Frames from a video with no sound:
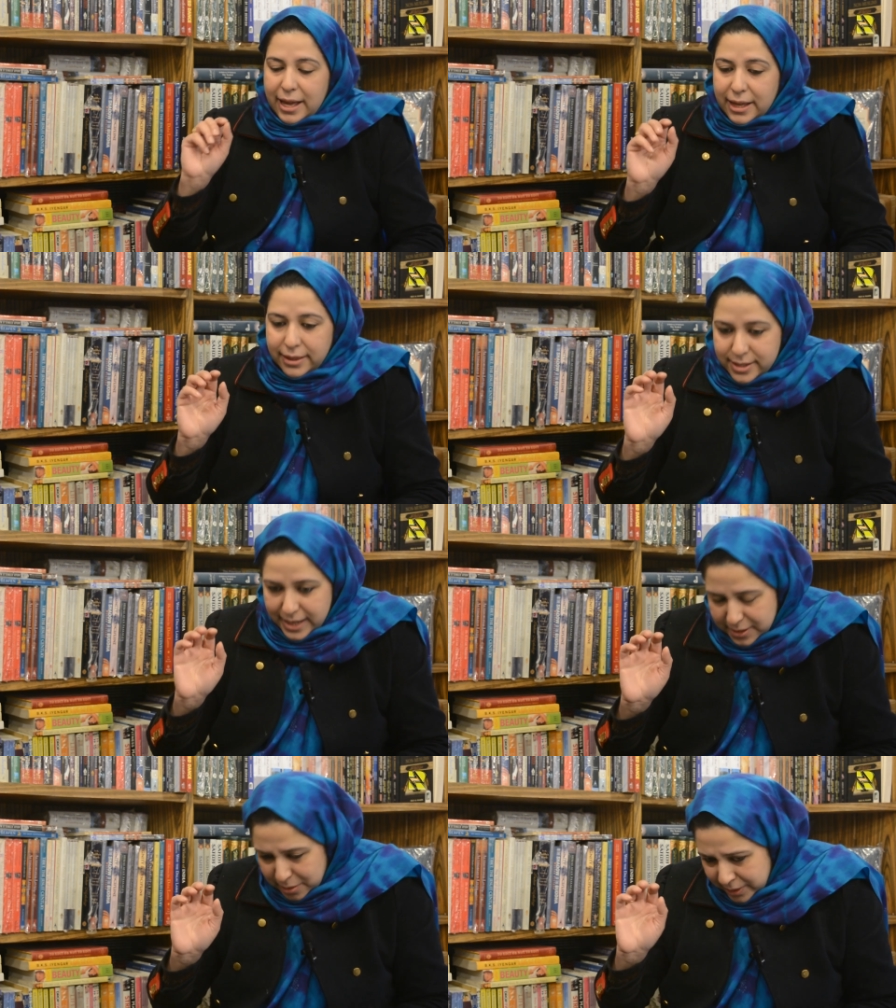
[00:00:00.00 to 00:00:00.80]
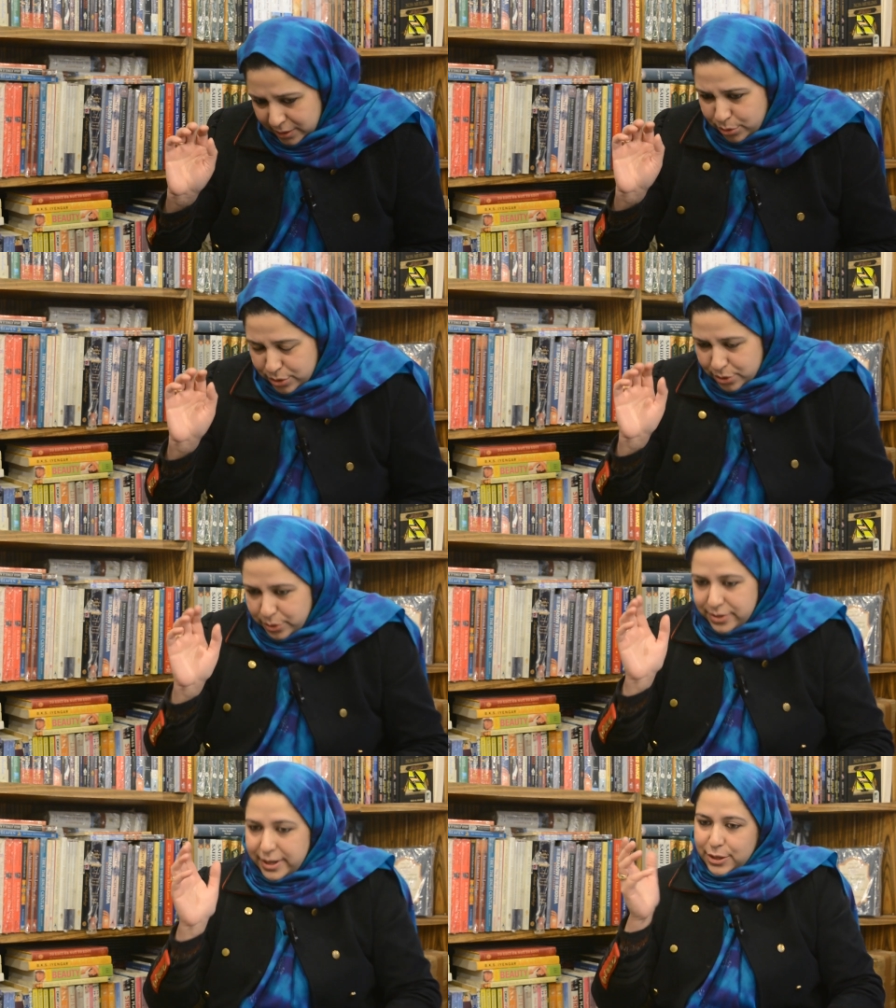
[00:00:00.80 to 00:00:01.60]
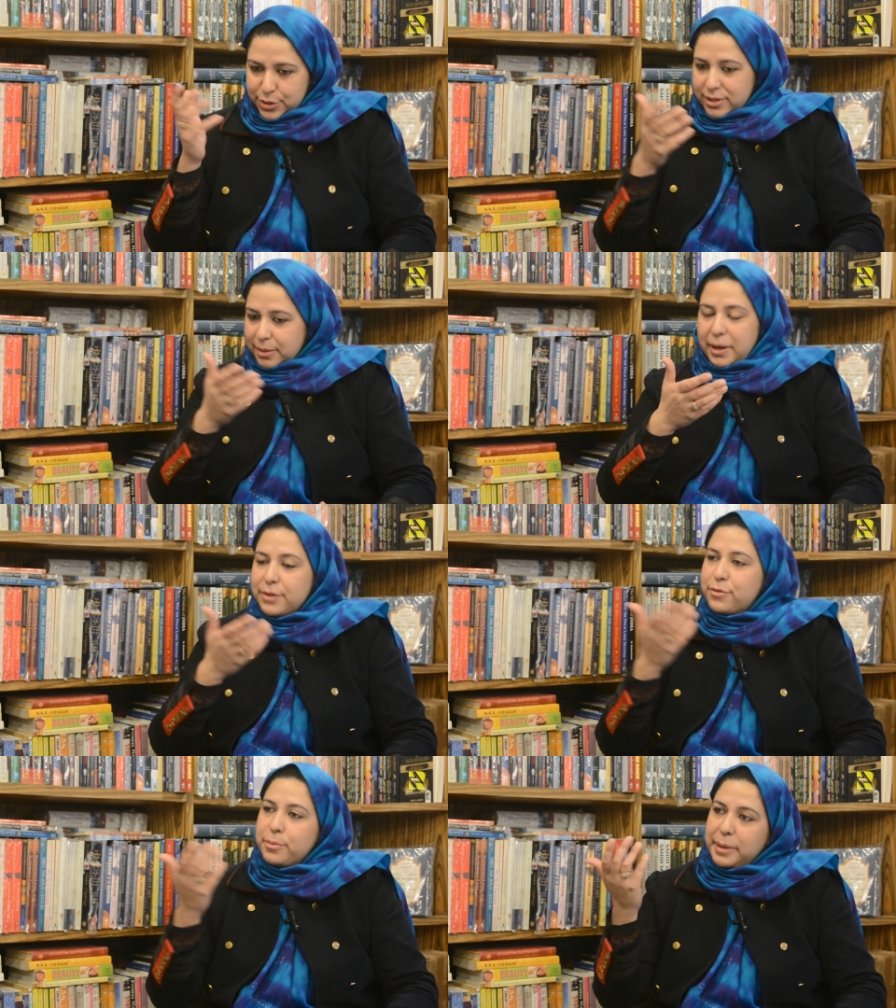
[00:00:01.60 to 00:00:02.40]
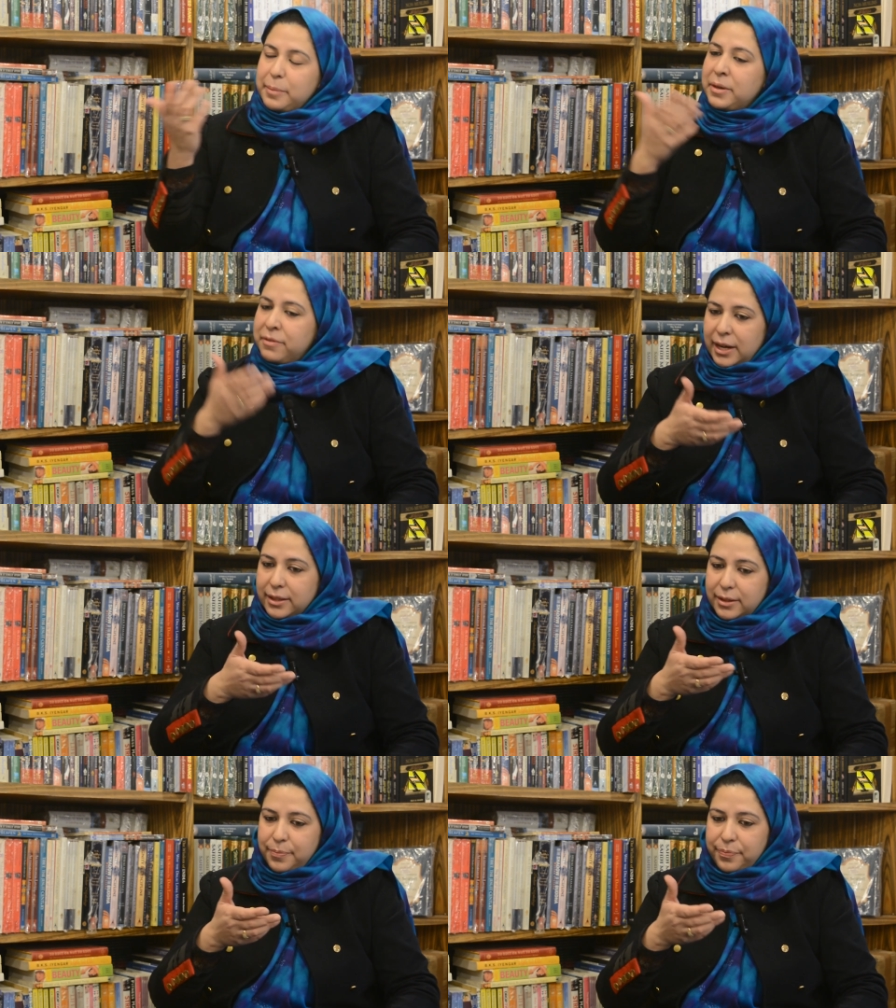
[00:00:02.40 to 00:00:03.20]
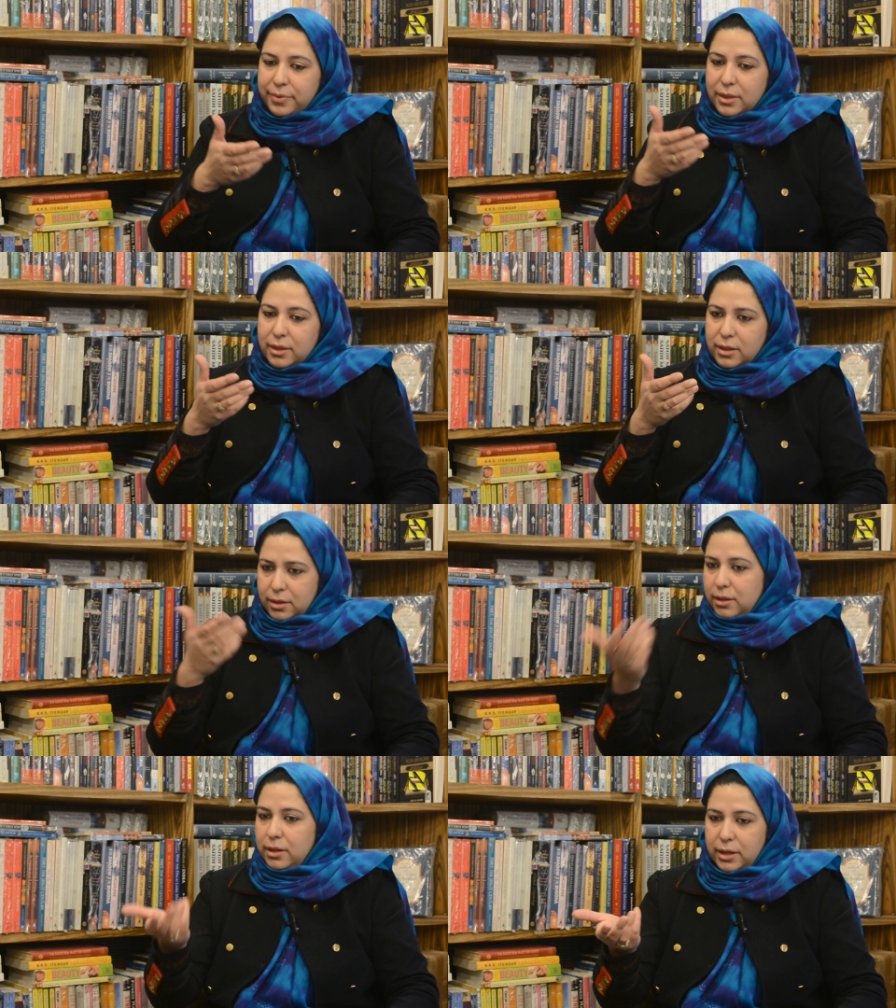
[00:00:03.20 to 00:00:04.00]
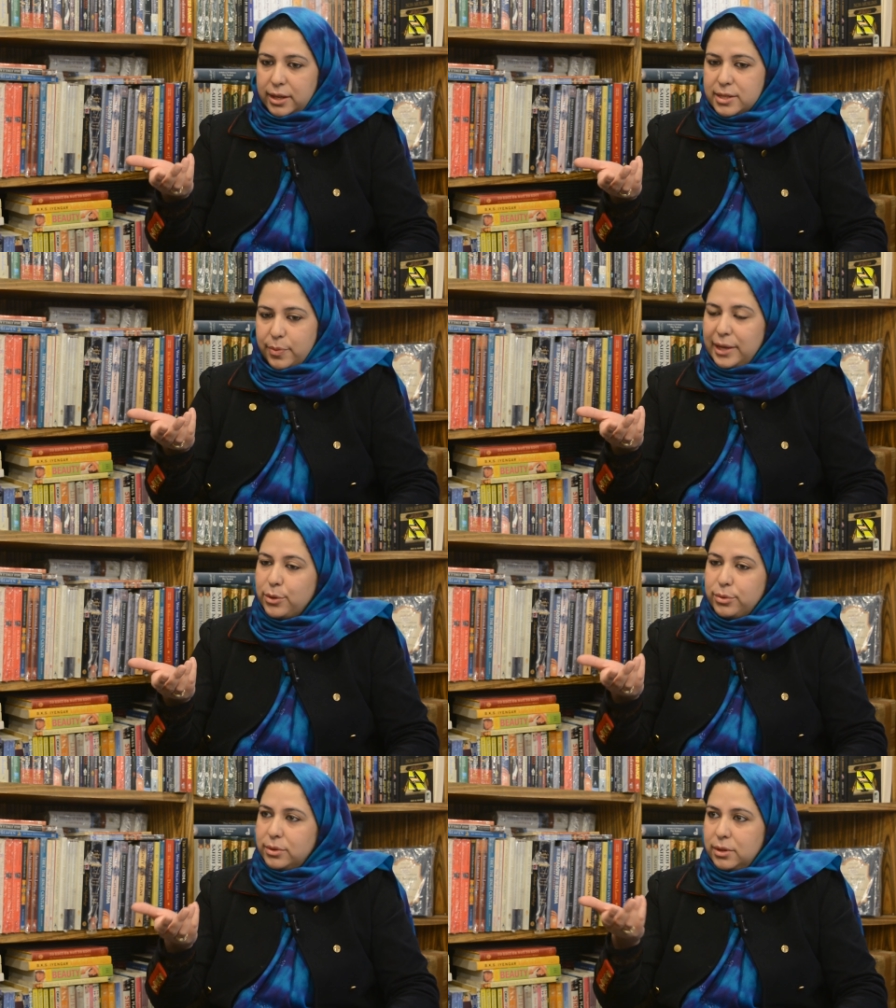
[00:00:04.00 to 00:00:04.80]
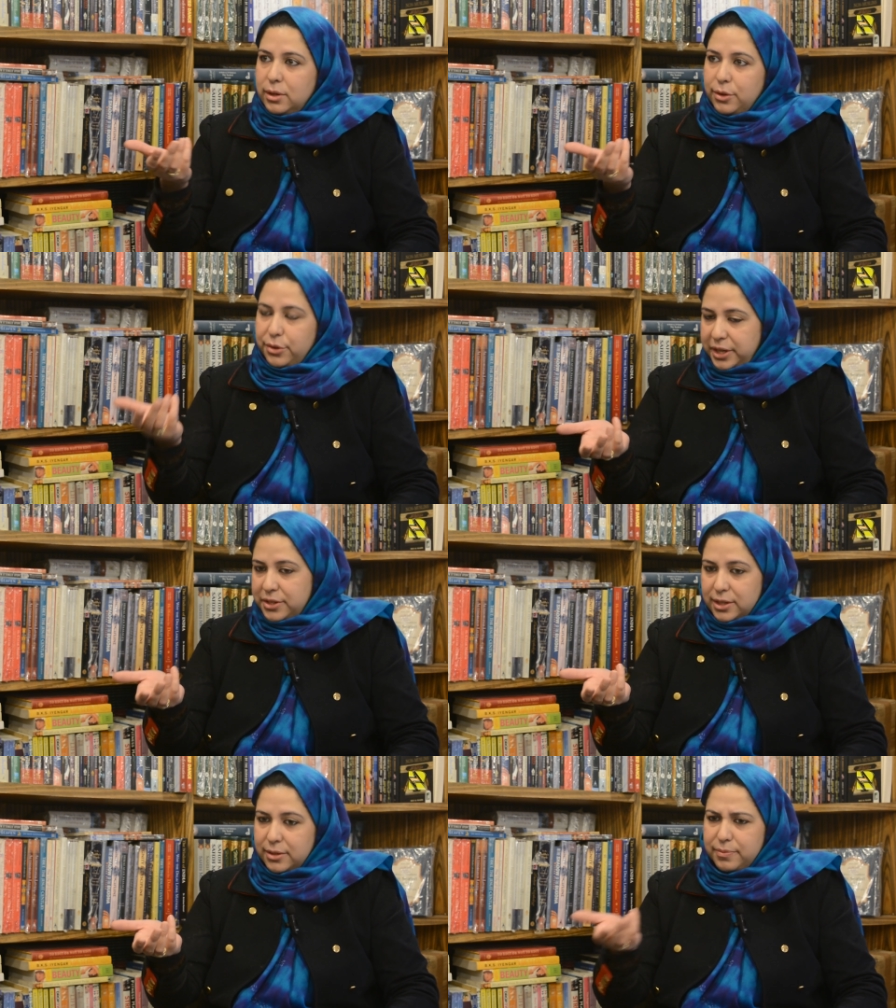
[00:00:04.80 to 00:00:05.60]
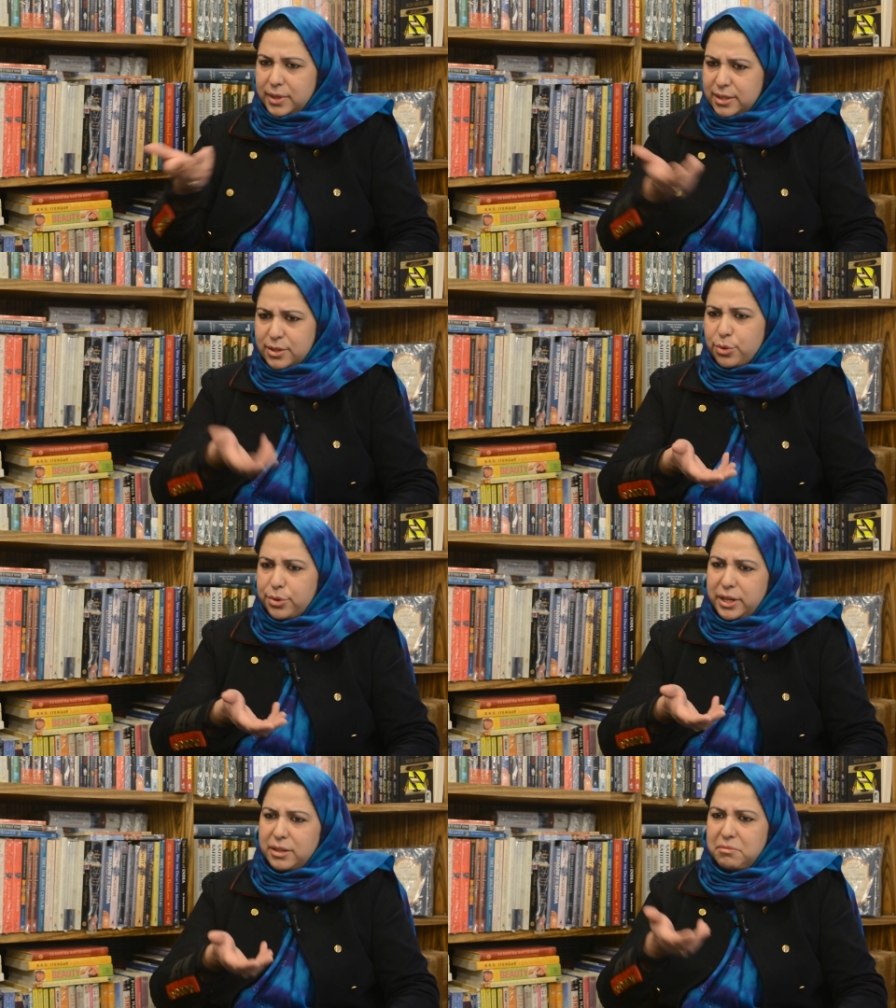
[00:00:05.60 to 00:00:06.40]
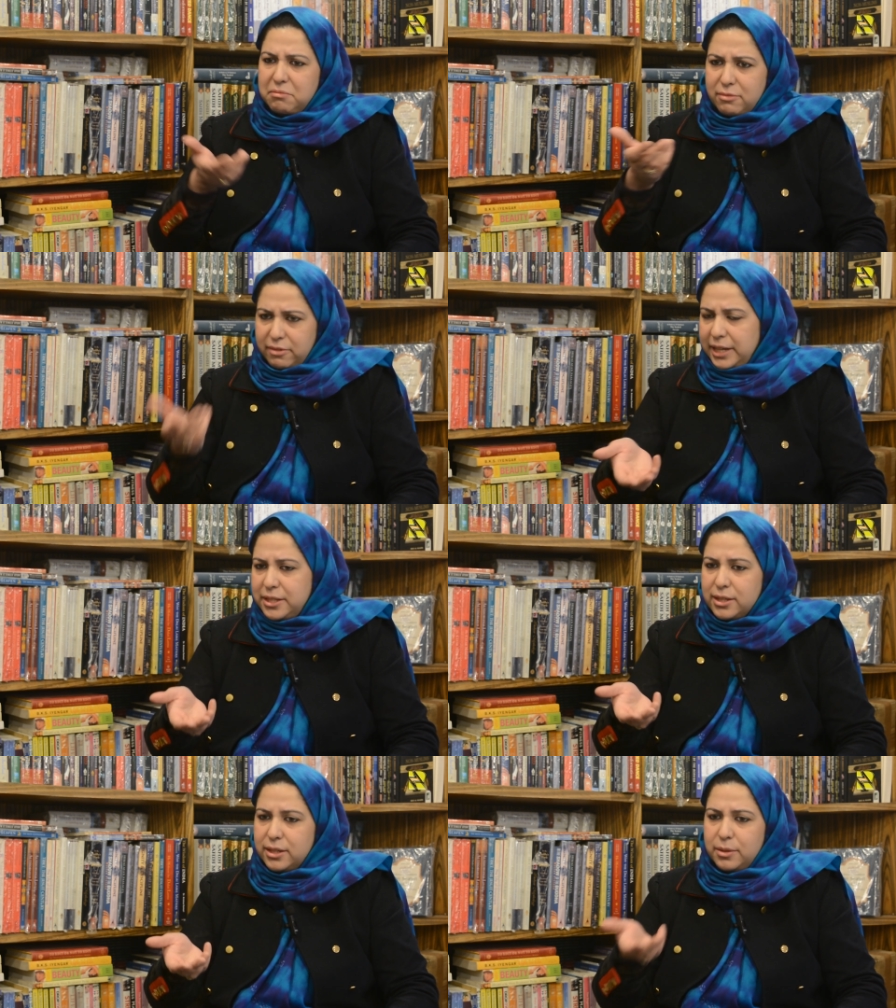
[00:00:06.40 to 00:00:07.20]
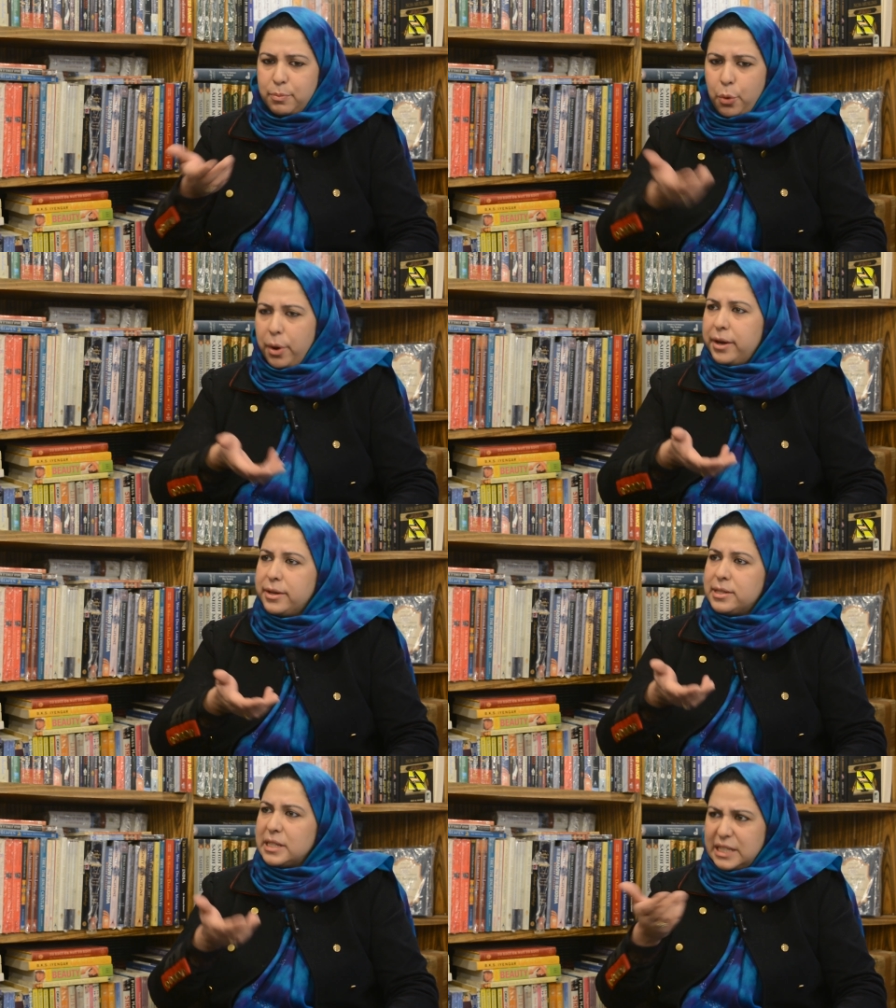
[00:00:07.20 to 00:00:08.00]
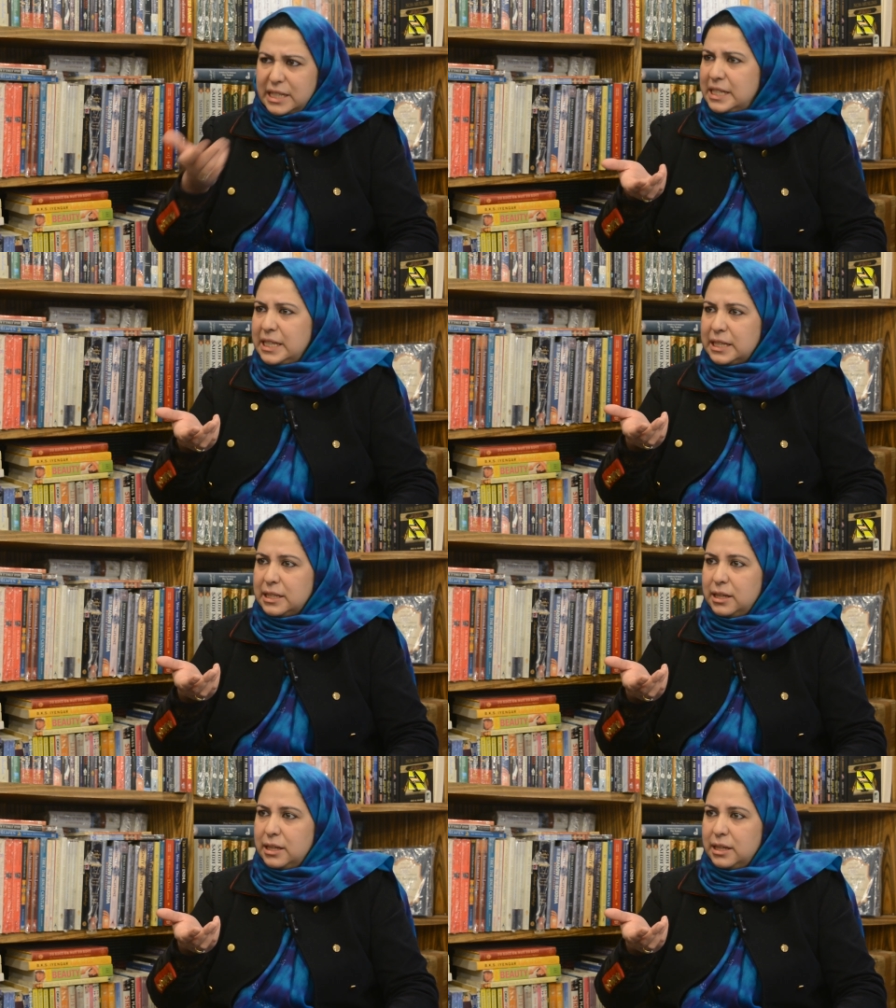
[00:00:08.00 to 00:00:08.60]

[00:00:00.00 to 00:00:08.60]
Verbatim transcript: The gentleman knows no introduction apart from being my father. He's a well known orator, historian, writer, poet, critic,